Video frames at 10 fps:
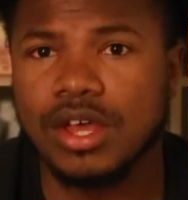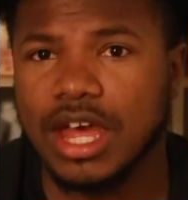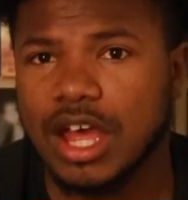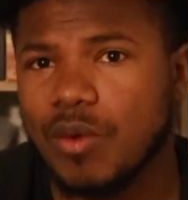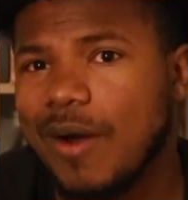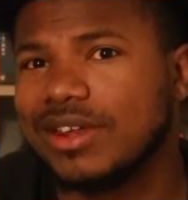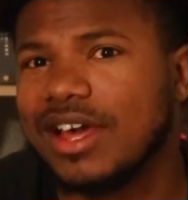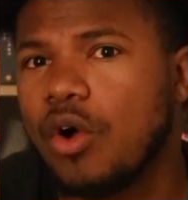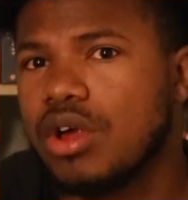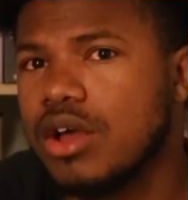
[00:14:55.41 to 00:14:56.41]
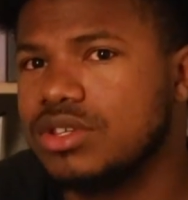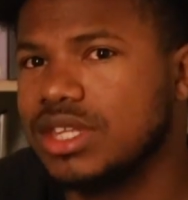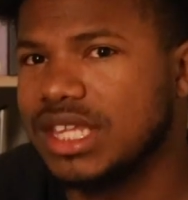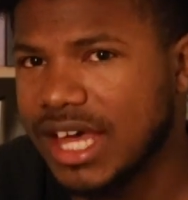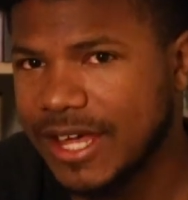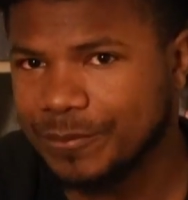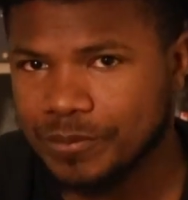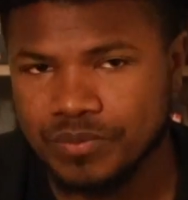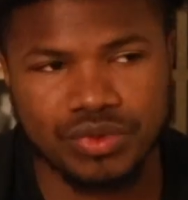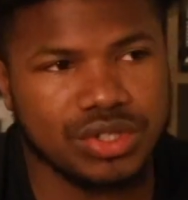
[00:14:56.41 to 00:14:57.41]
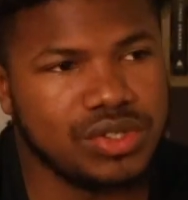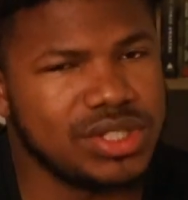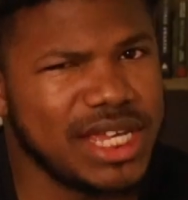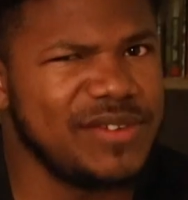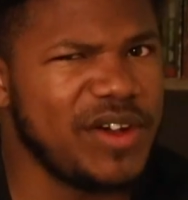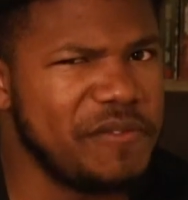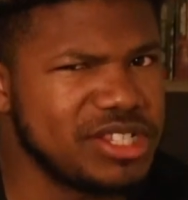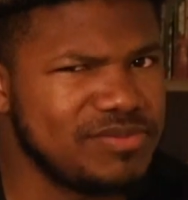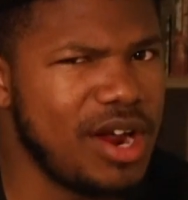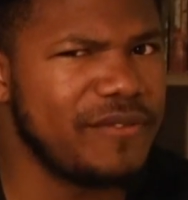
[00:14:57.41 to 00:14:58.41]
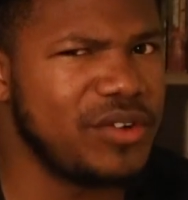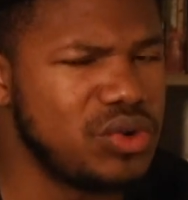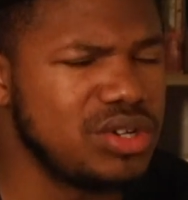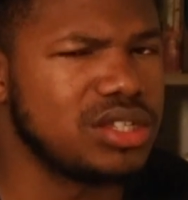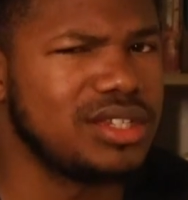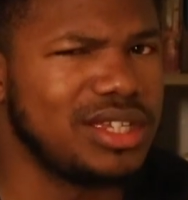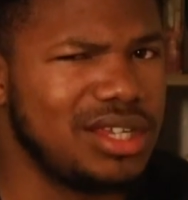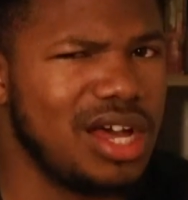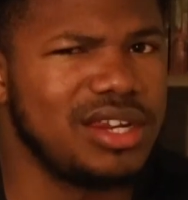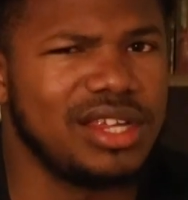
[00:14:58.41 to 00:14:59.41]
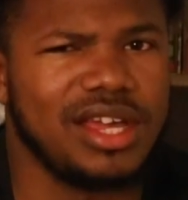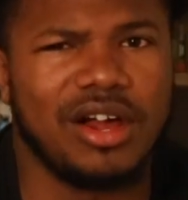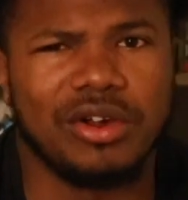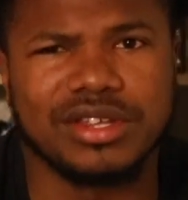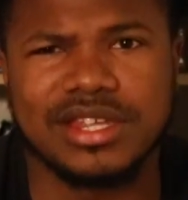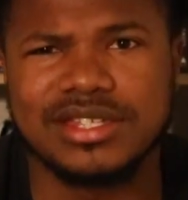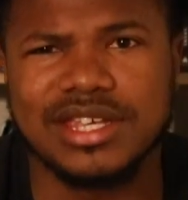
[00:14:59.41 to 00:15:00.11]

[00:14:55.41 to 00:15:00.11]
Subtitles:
And why would he hold on to the gun? So Sandoval was smart for holding on to the gun in